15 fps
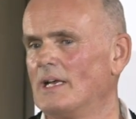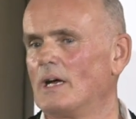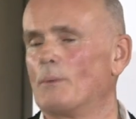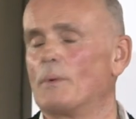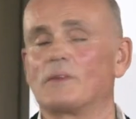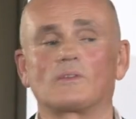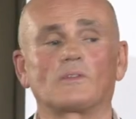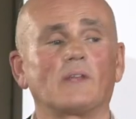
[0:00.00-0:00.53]
And
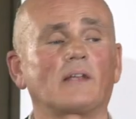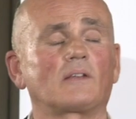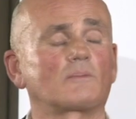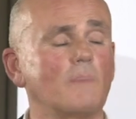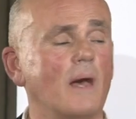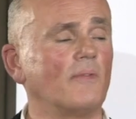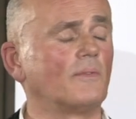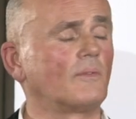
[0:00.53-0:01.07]
with six
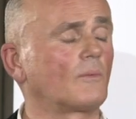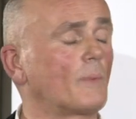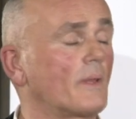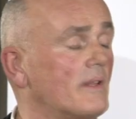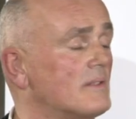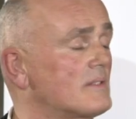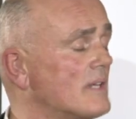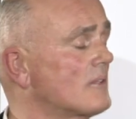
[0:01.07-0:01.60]
months,
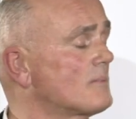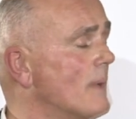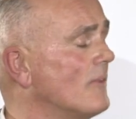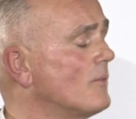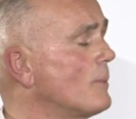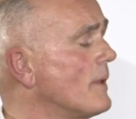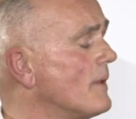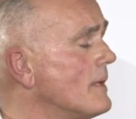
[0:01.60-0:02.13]
within six
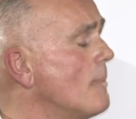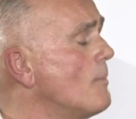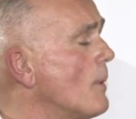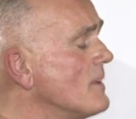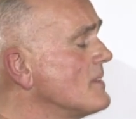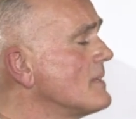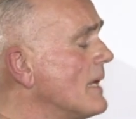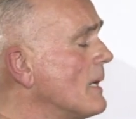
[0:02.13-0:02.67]
months, we were the number
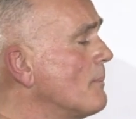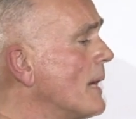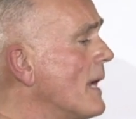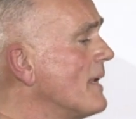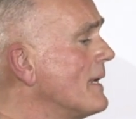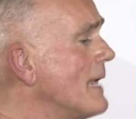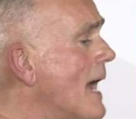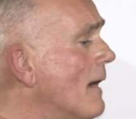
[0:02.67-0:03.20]
one selling
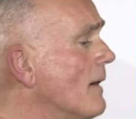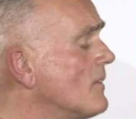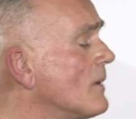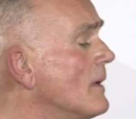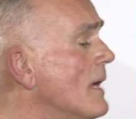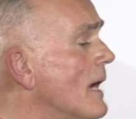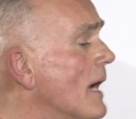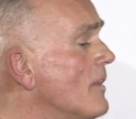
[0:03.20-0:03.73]
brand in Harrods
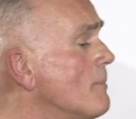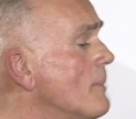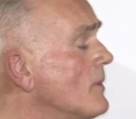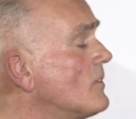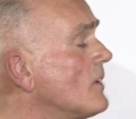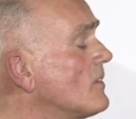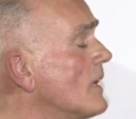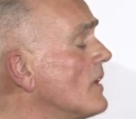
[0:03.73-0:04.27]
and the
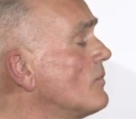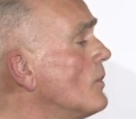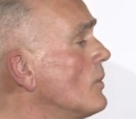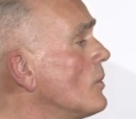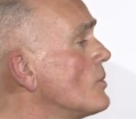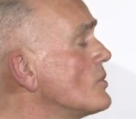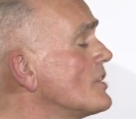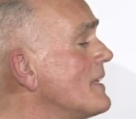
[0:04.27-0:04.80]
most successful
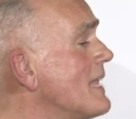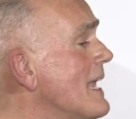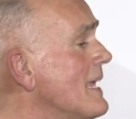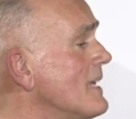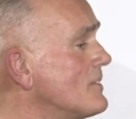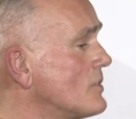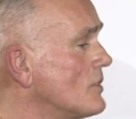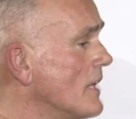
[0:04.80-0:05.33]
launch in their
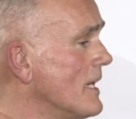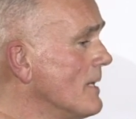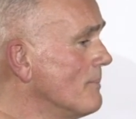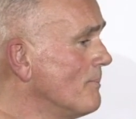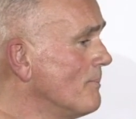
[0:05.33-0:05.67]
history.